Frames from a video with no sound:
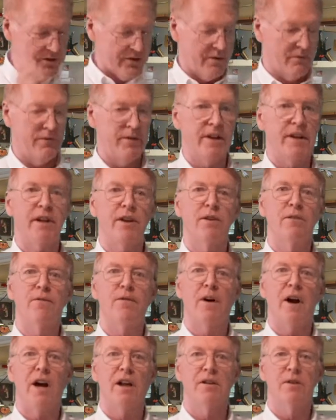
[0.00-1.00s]
a video
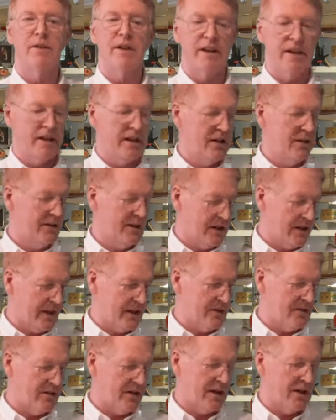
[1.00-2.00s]
following here that
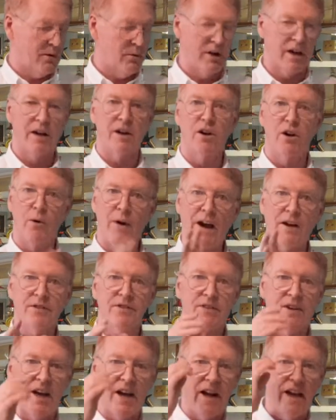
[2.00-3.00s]
gets, we're going to go
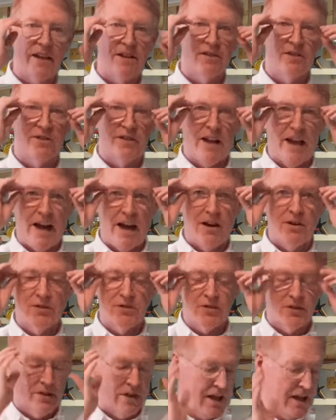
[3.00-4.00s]
outside to the
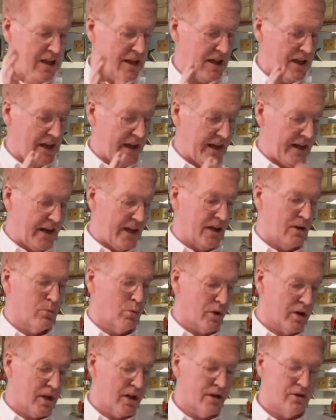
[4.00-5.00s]
house and
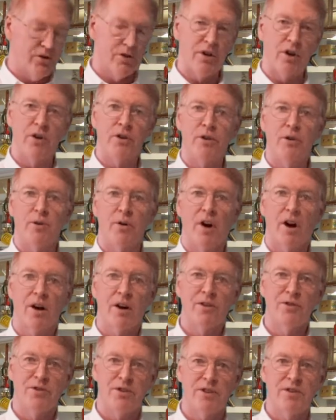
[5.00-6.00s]
we're going to show you
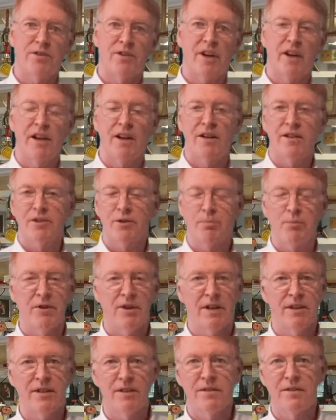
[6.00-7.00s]
our G-Scale. It's been
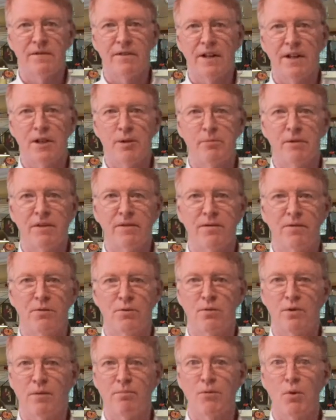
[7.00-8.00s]
under development
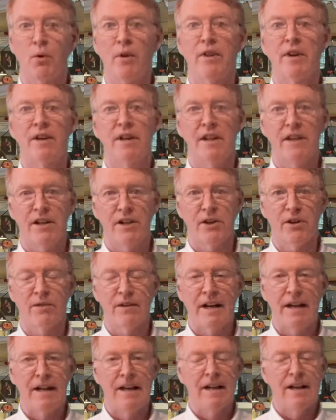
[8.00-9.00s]
for more than a
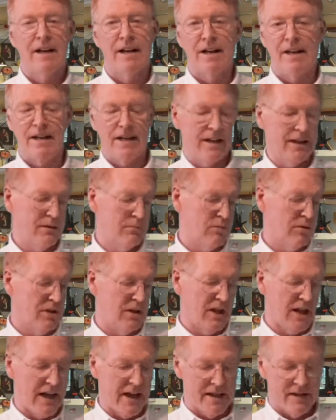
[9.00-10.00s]
year. A
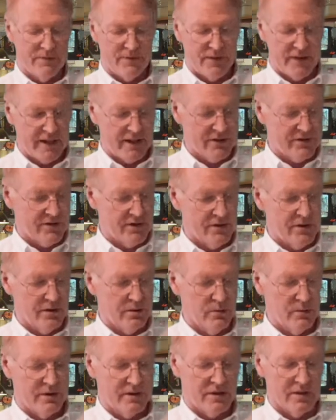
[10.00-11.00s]
lot of things to
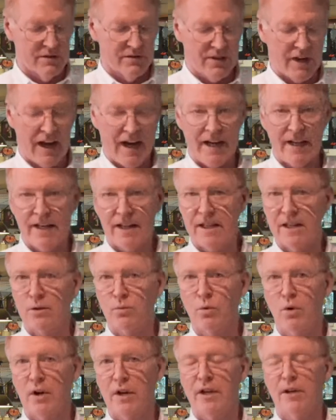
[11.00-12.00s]
do with designing
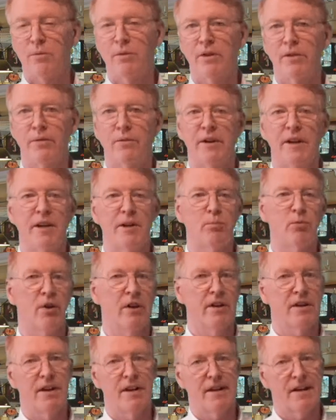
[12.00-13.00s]
and working with 3D
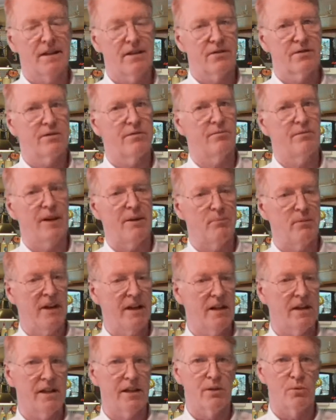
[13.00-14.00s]
printing and
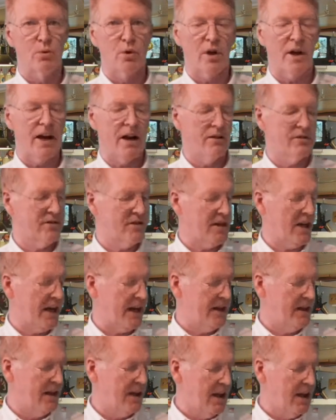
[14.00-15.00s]
making it work
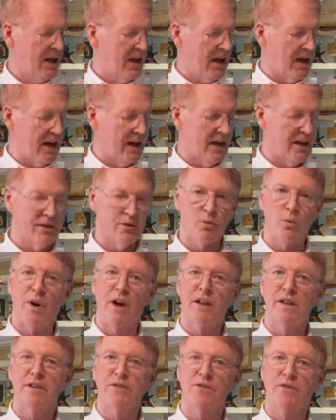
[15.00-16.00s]
outside, as
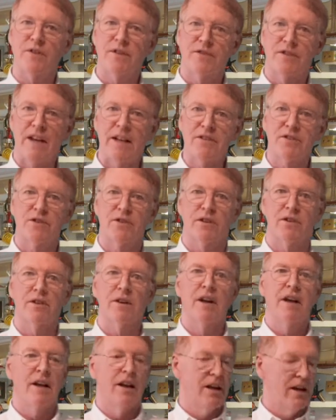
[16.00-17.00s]
well as the
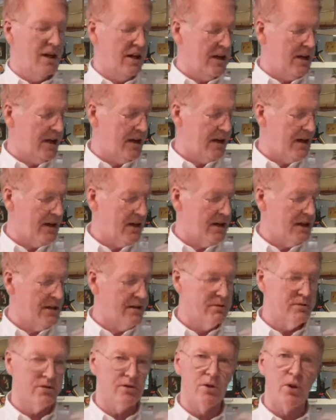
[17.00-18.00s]
sensor,
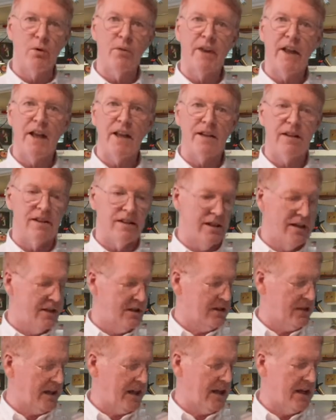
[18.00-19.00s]
so that
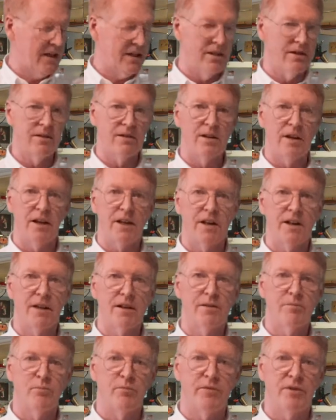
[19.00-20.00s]
it can
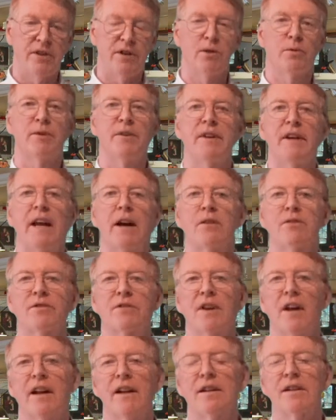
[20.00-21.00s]
deal with the
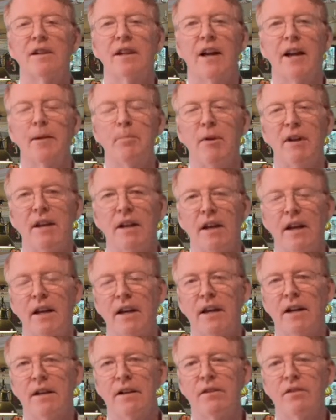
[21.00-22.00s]
outside climate.
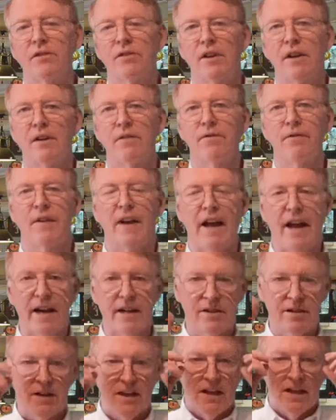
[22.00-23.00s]
And in
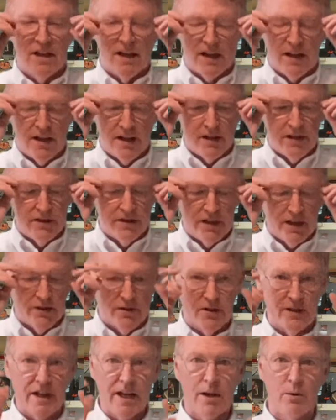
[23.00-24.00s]
fact, the
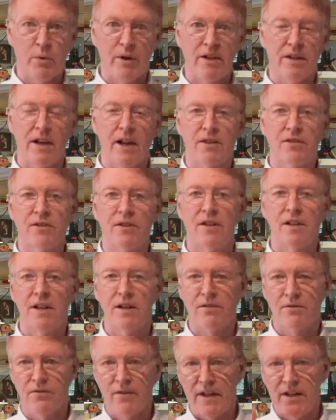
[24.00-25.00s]
other day we tested
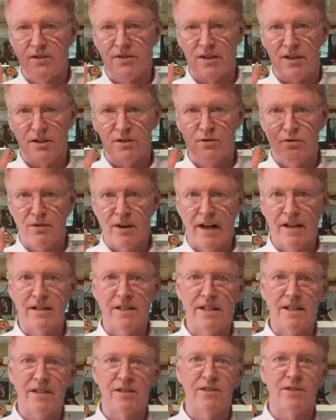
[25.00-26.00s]
it facing
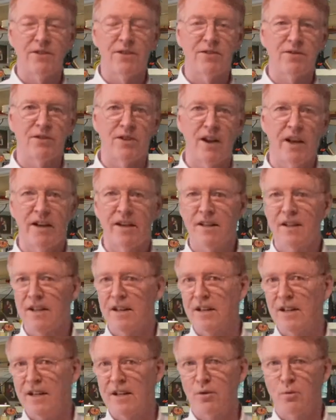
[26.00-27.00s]
directly into the sun,
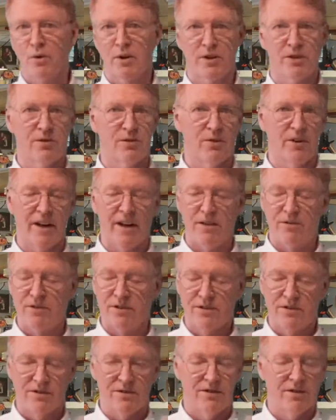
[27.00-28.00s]
and it works great,
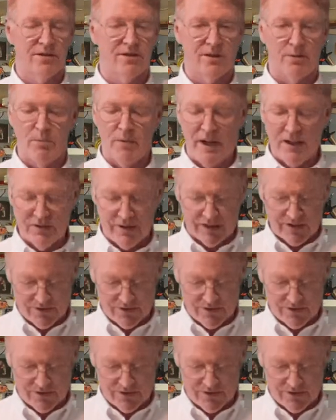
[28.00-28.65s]
which is just amazing.